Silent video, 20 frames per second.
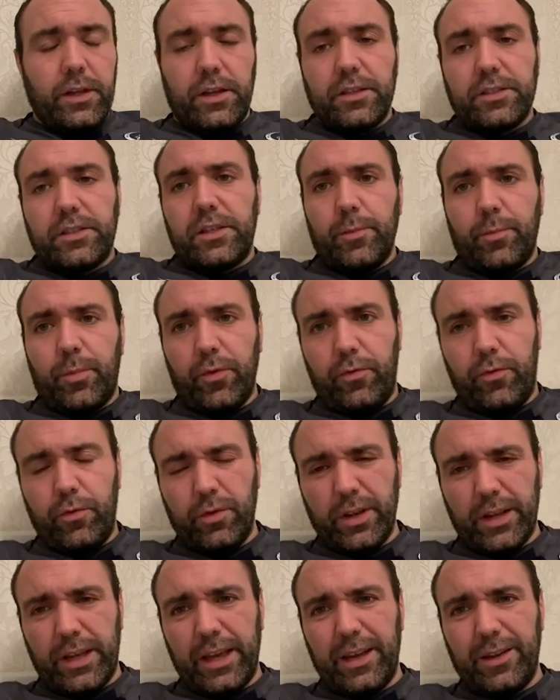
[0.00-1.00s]
Said before
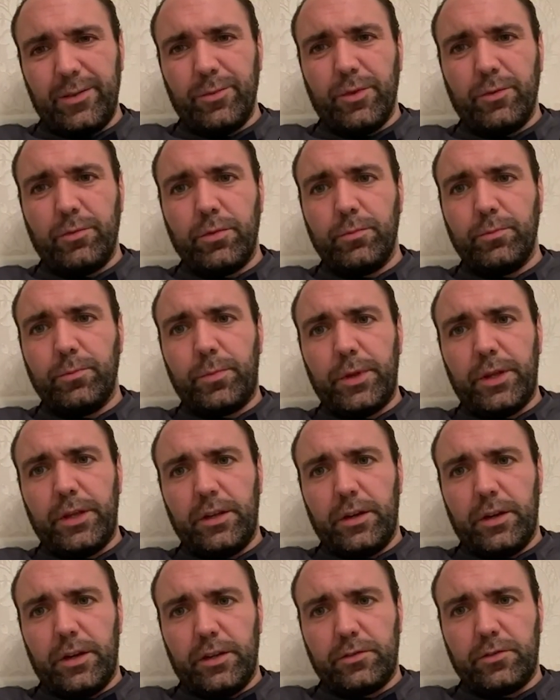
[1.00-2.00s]
the game I wouldn't be
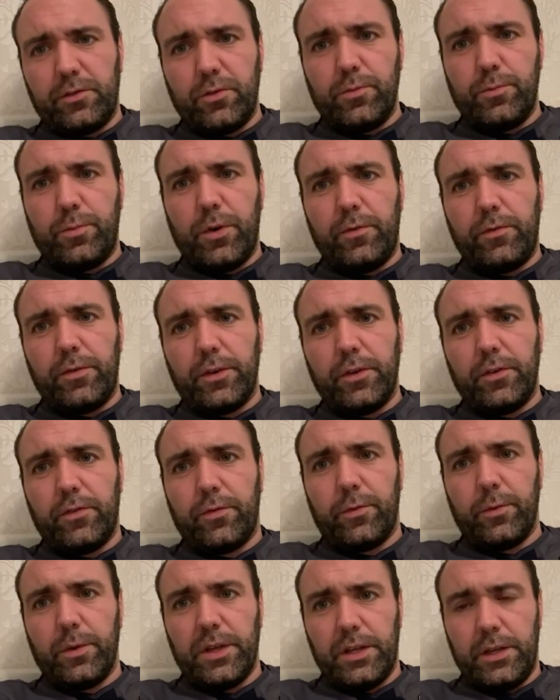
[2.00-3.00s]
too bothered
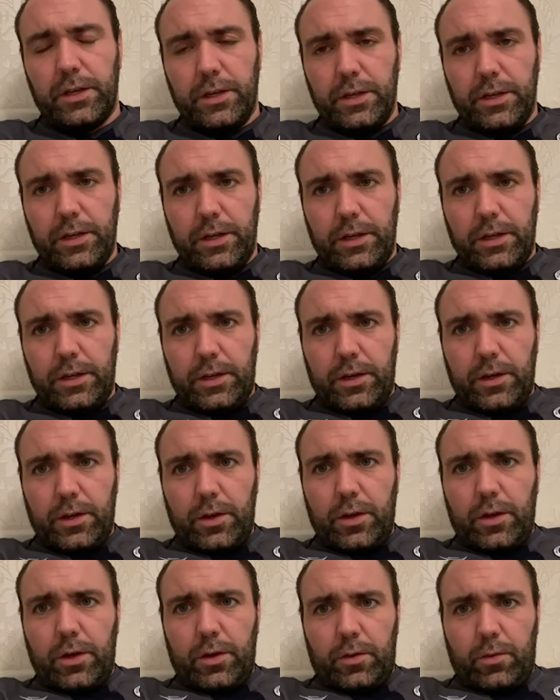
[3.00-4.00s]
if we
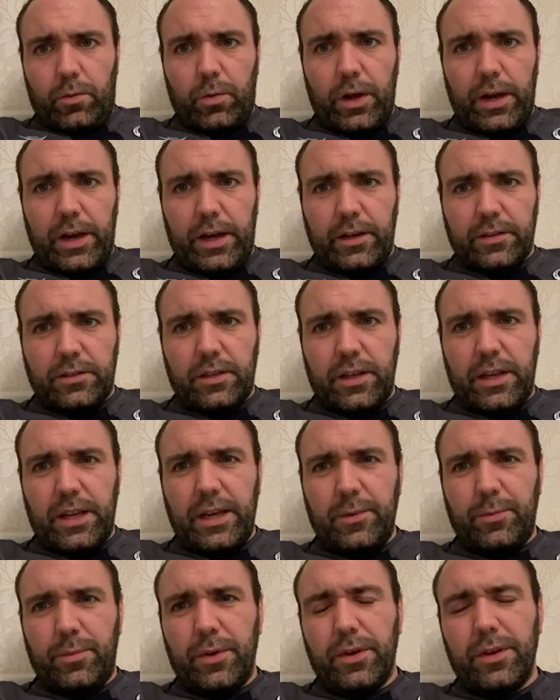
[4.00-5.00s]
went out
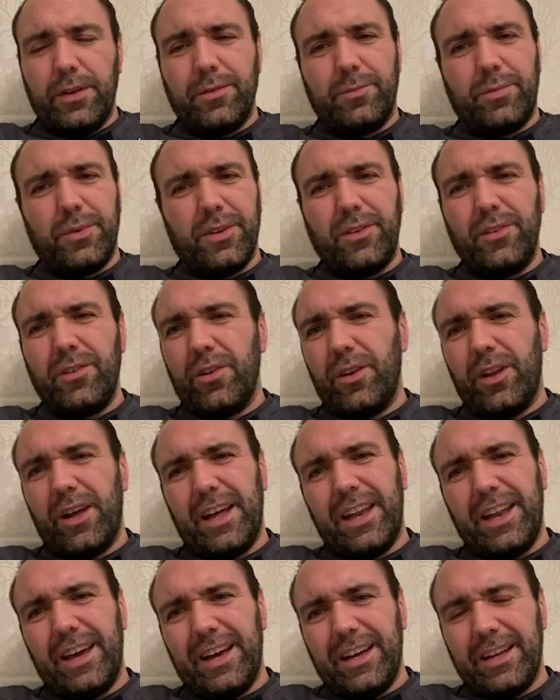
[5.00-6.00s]
today, but not
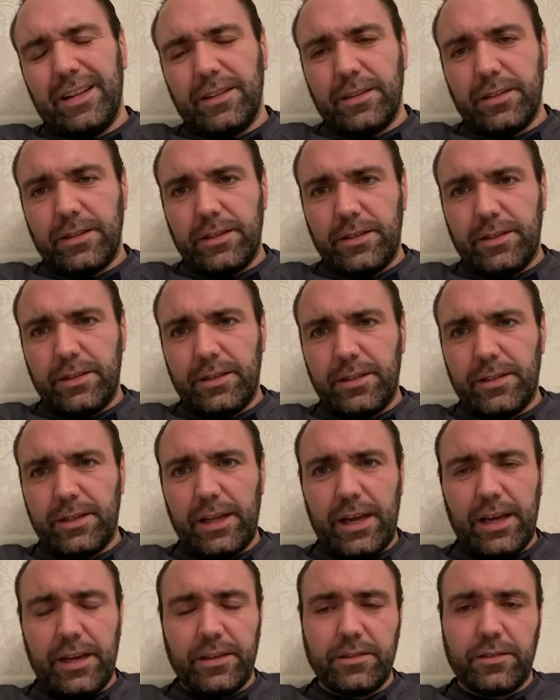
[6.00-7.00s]
like that.
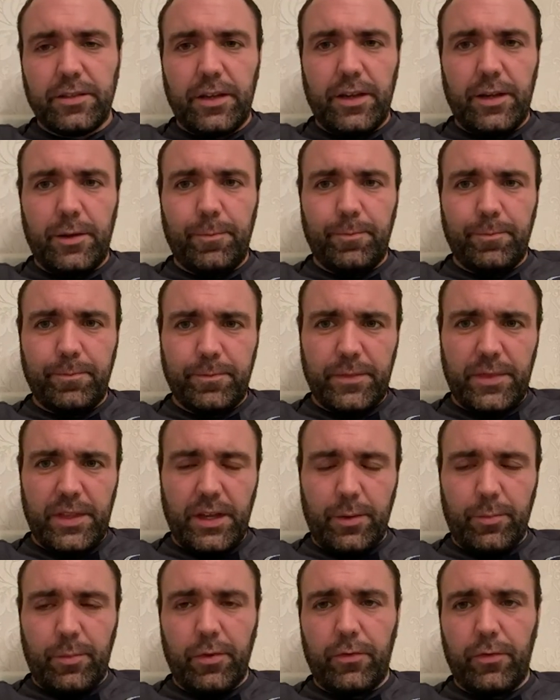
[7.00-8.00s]
That is
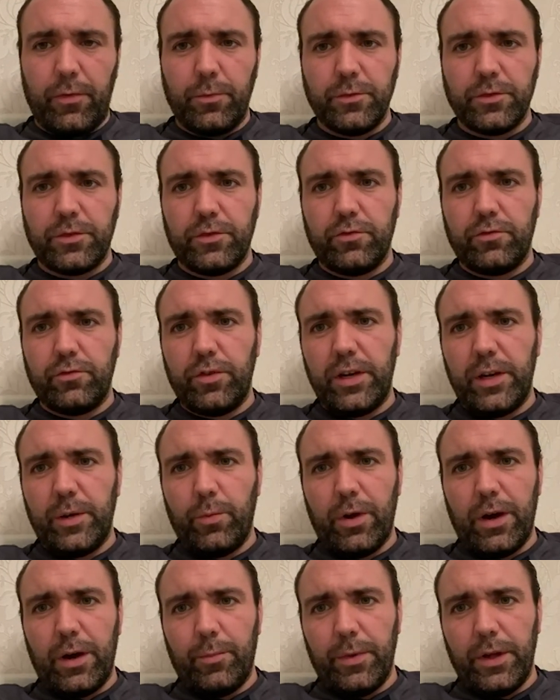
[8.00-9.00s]
that performance has really
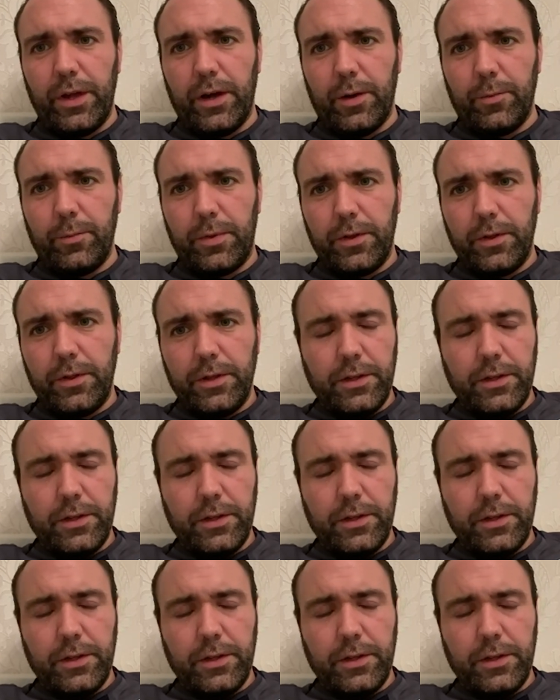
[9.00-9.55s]
wound me up.